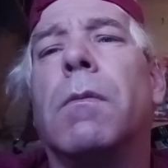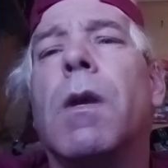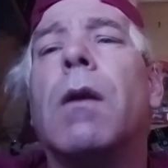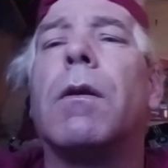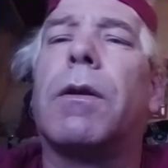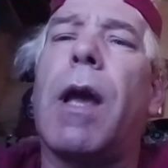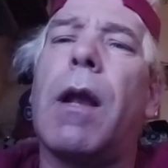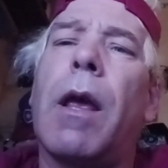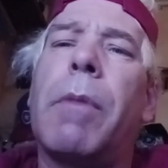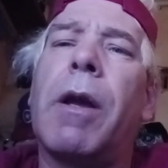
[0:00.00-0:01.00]
The
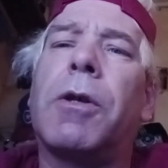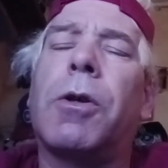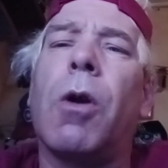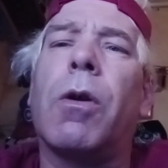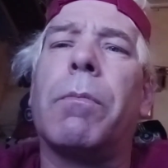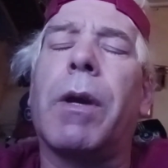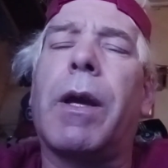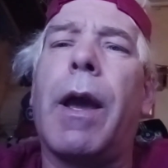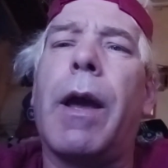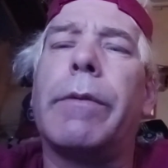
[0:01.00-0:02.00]
satellite man's choking my
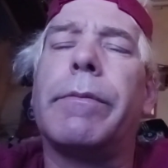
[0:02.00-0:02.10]
cat.